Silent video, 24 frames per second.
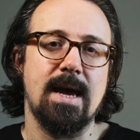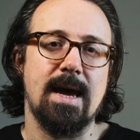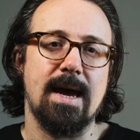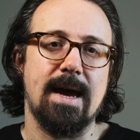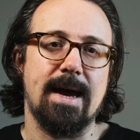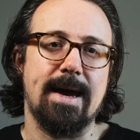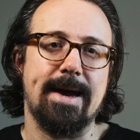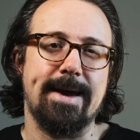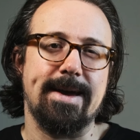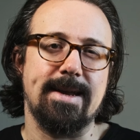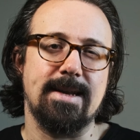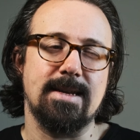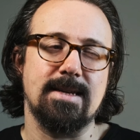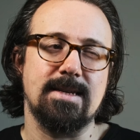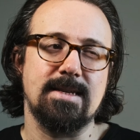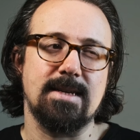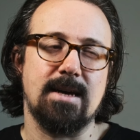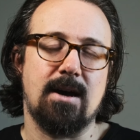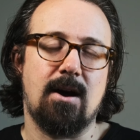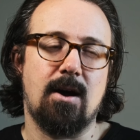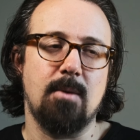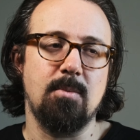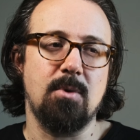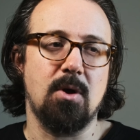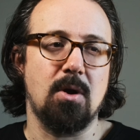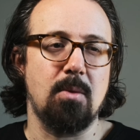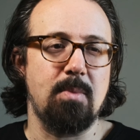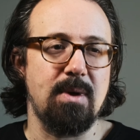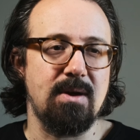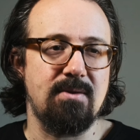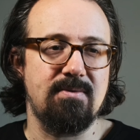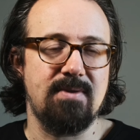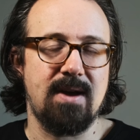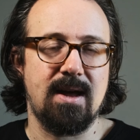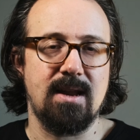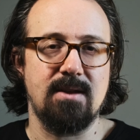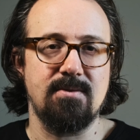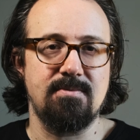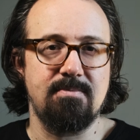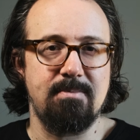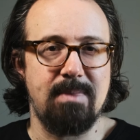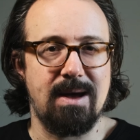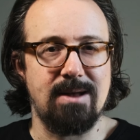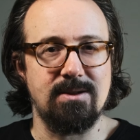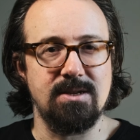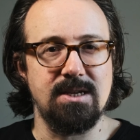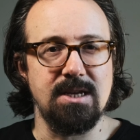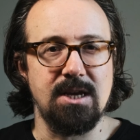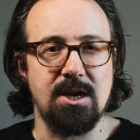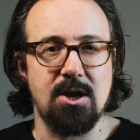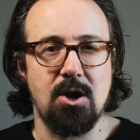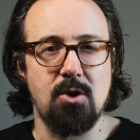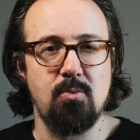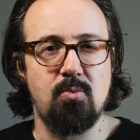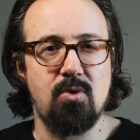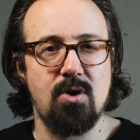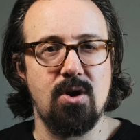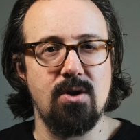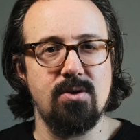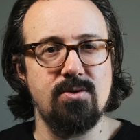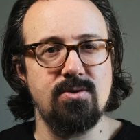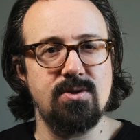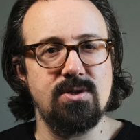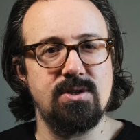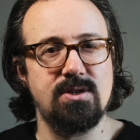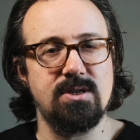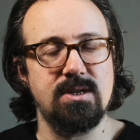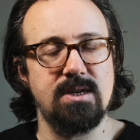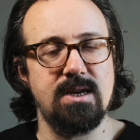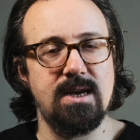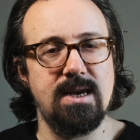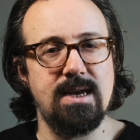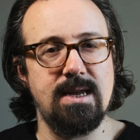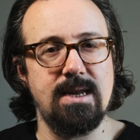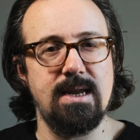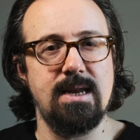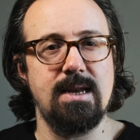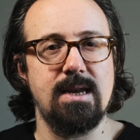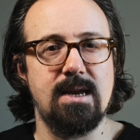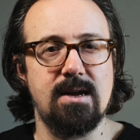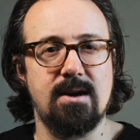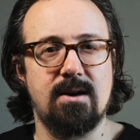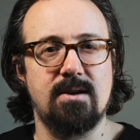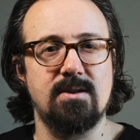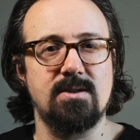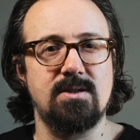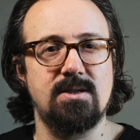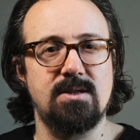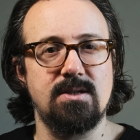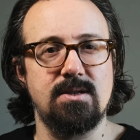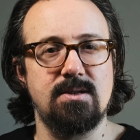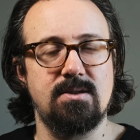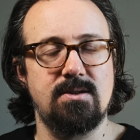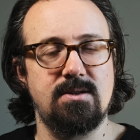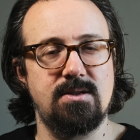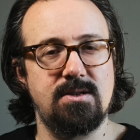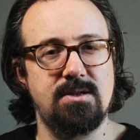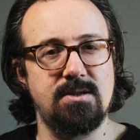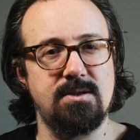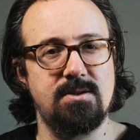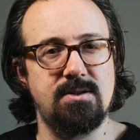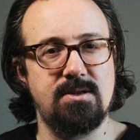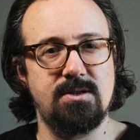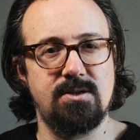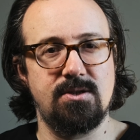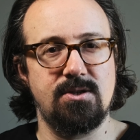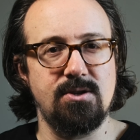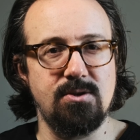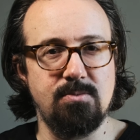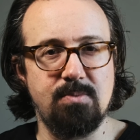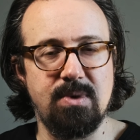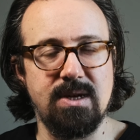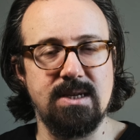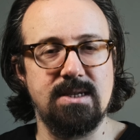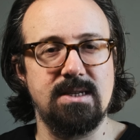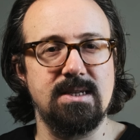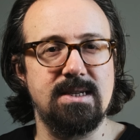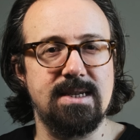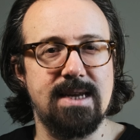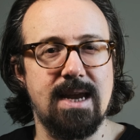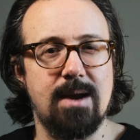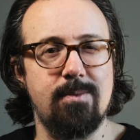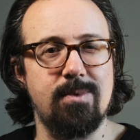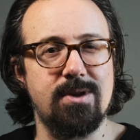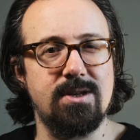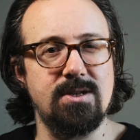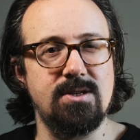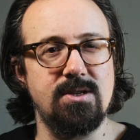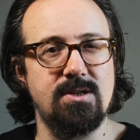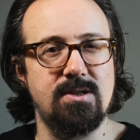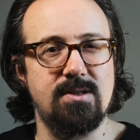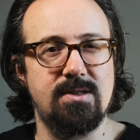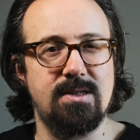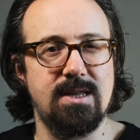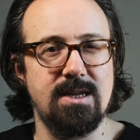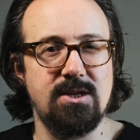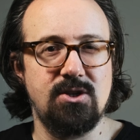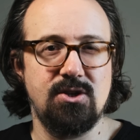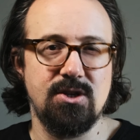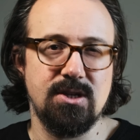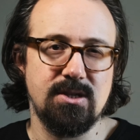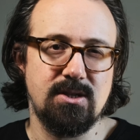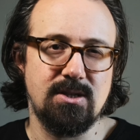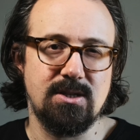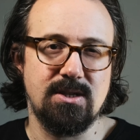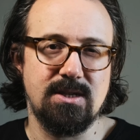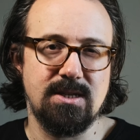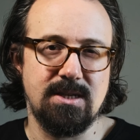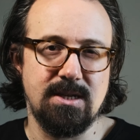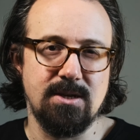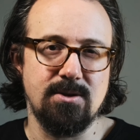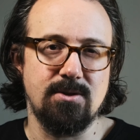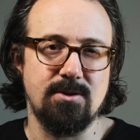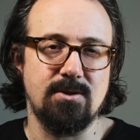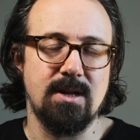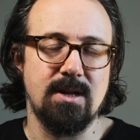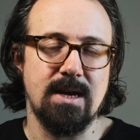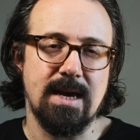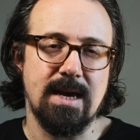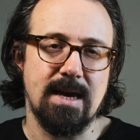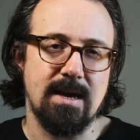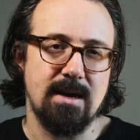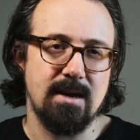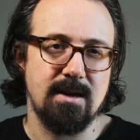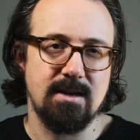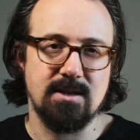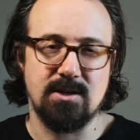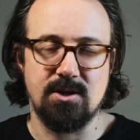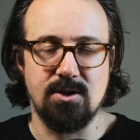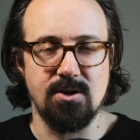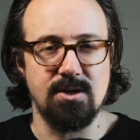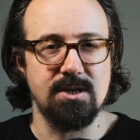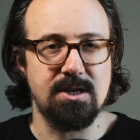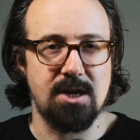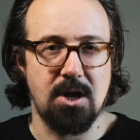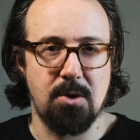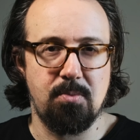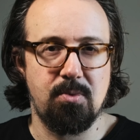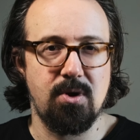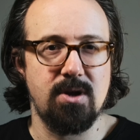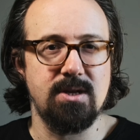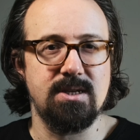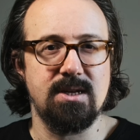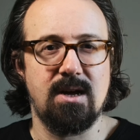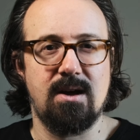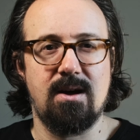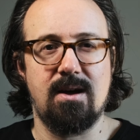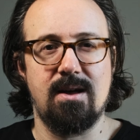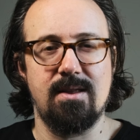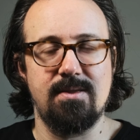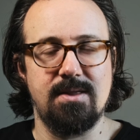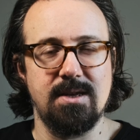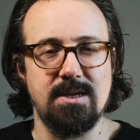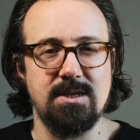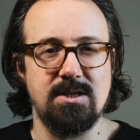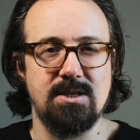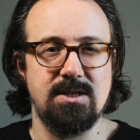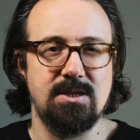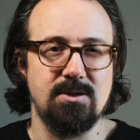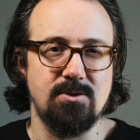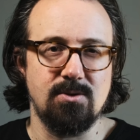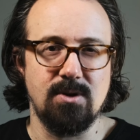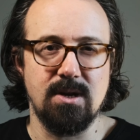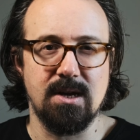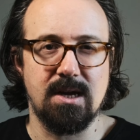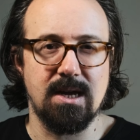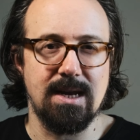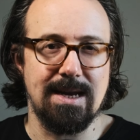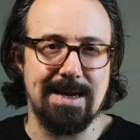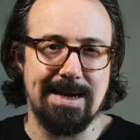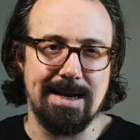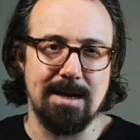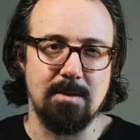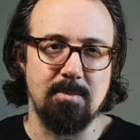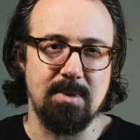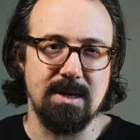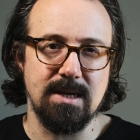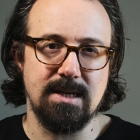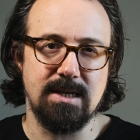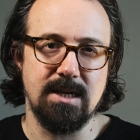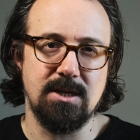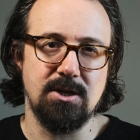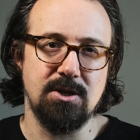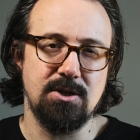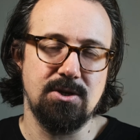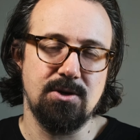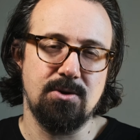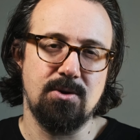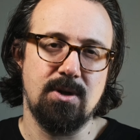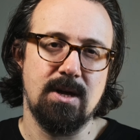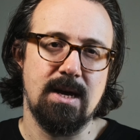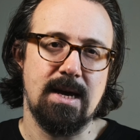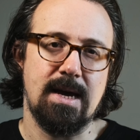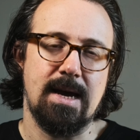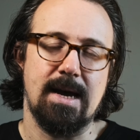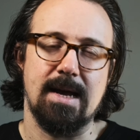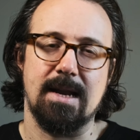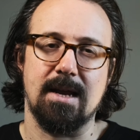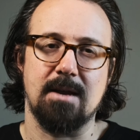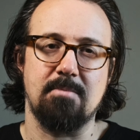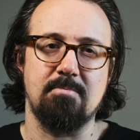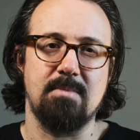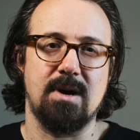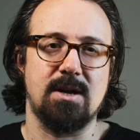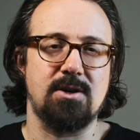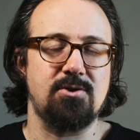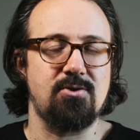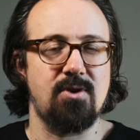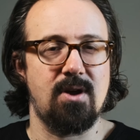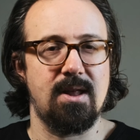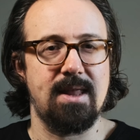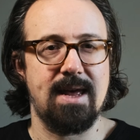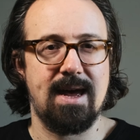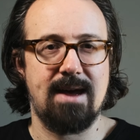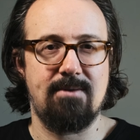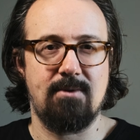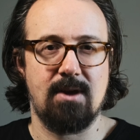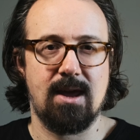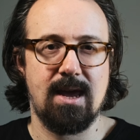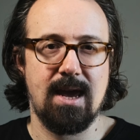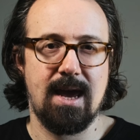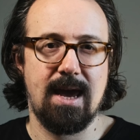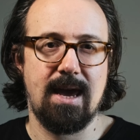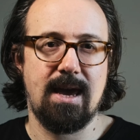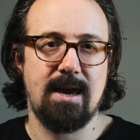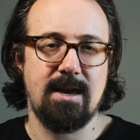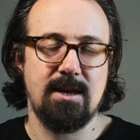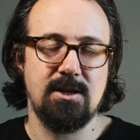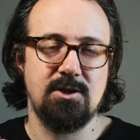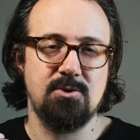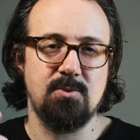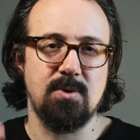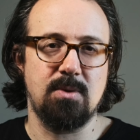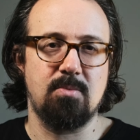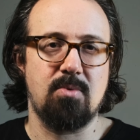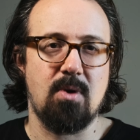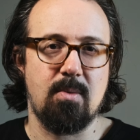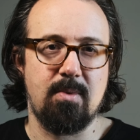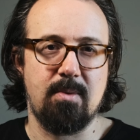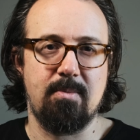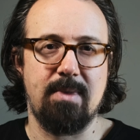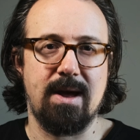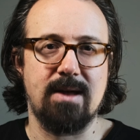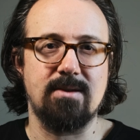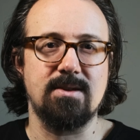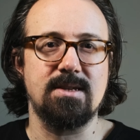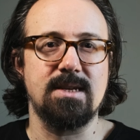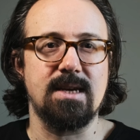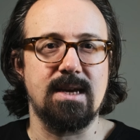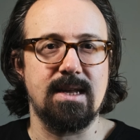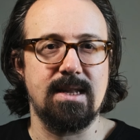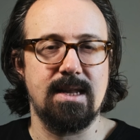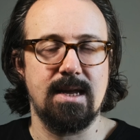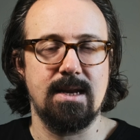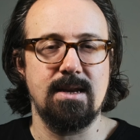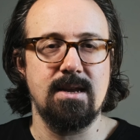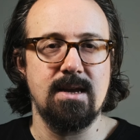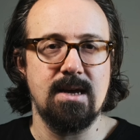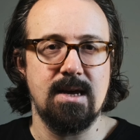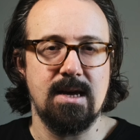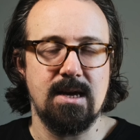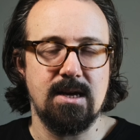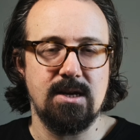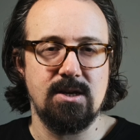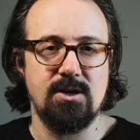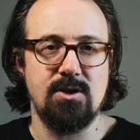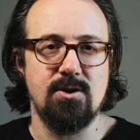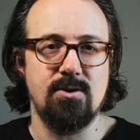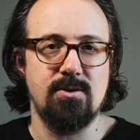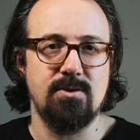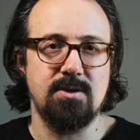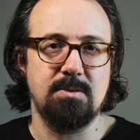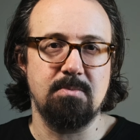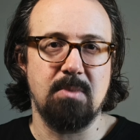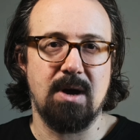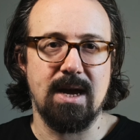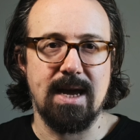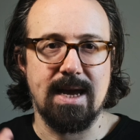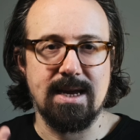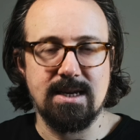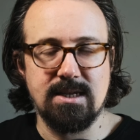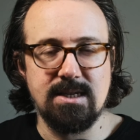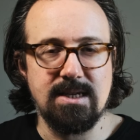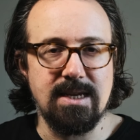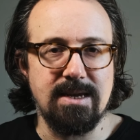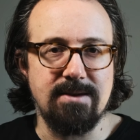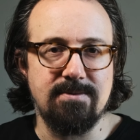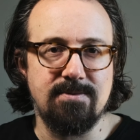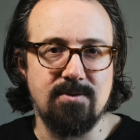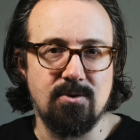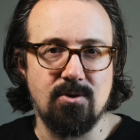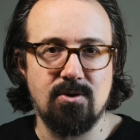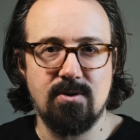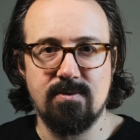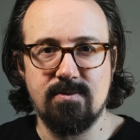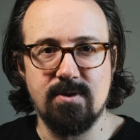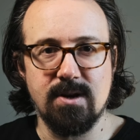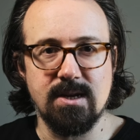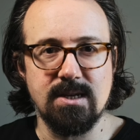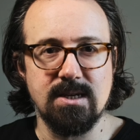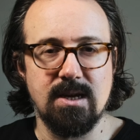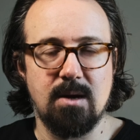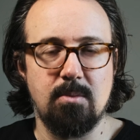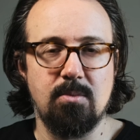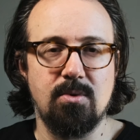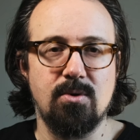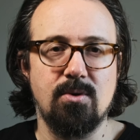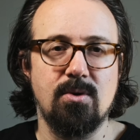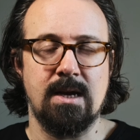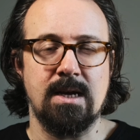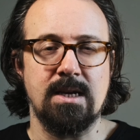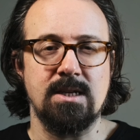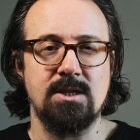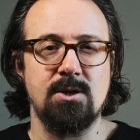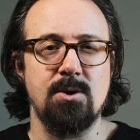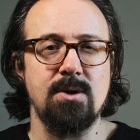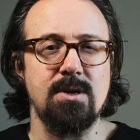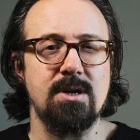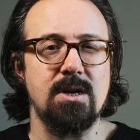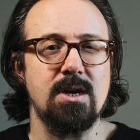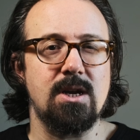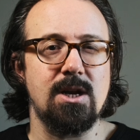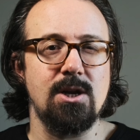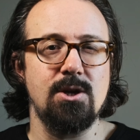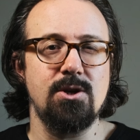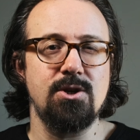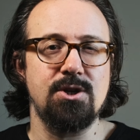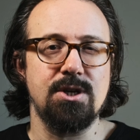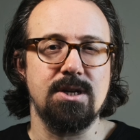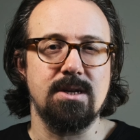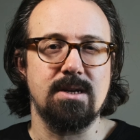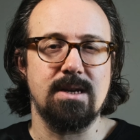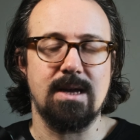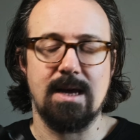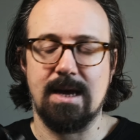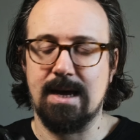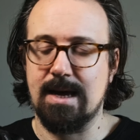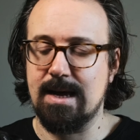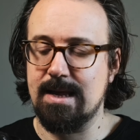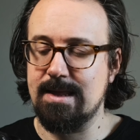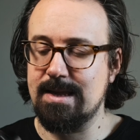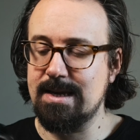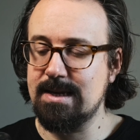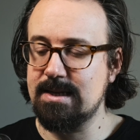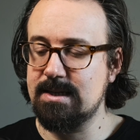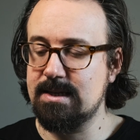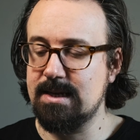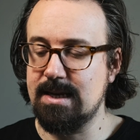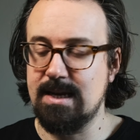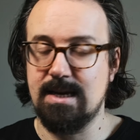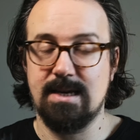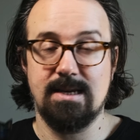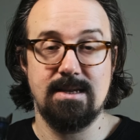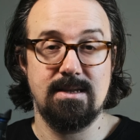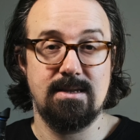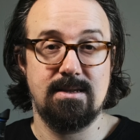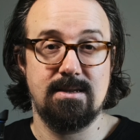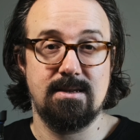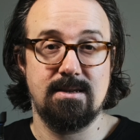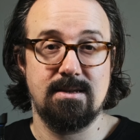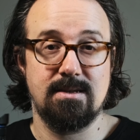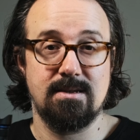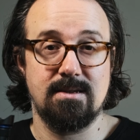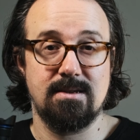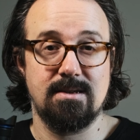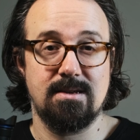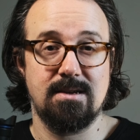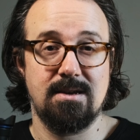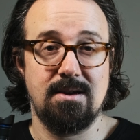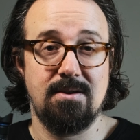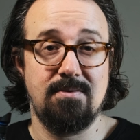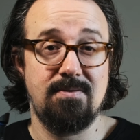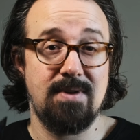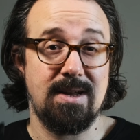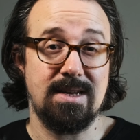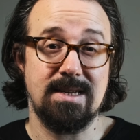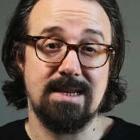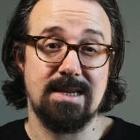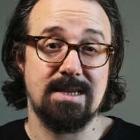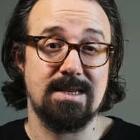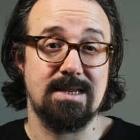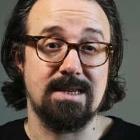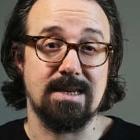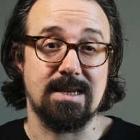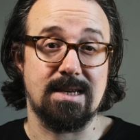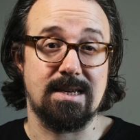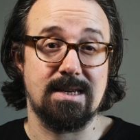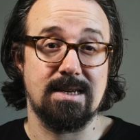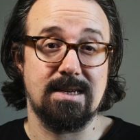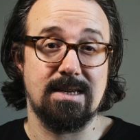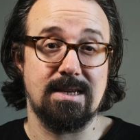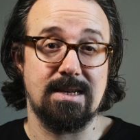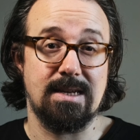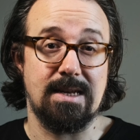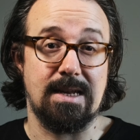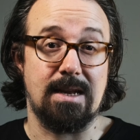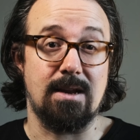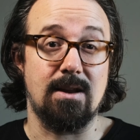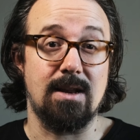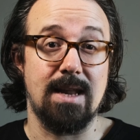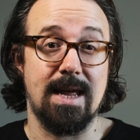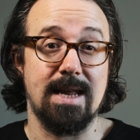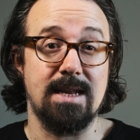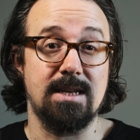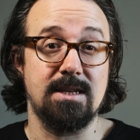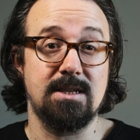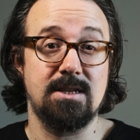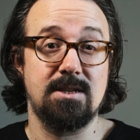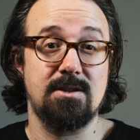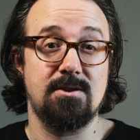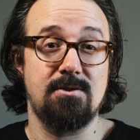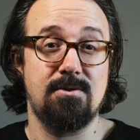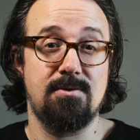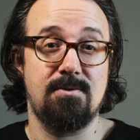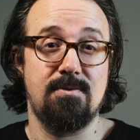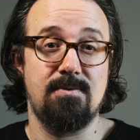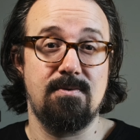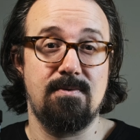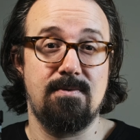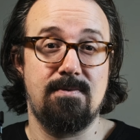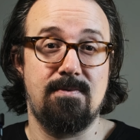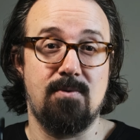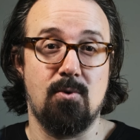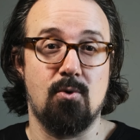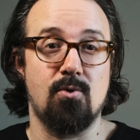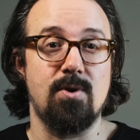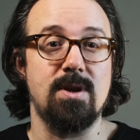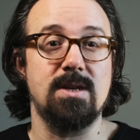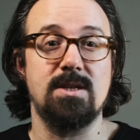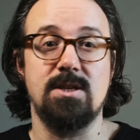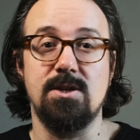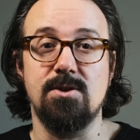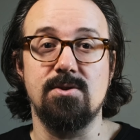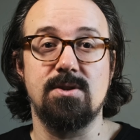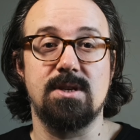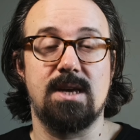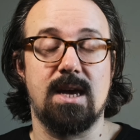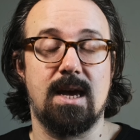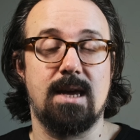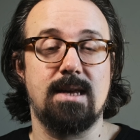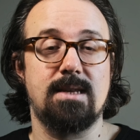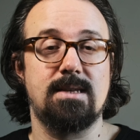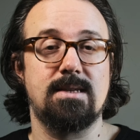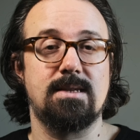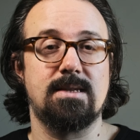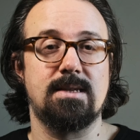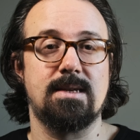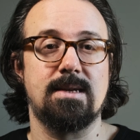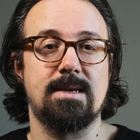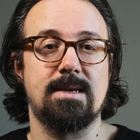And I'm not a big fan of mounting GoPros in cars to do pieces to camera, because they just still, as good as GoPros are, they still look a little bit digital. I'd much rather have a cage with proper mounting and then use my X-T4, for example. So in conclusion, this is a fantastic little lens for its use case.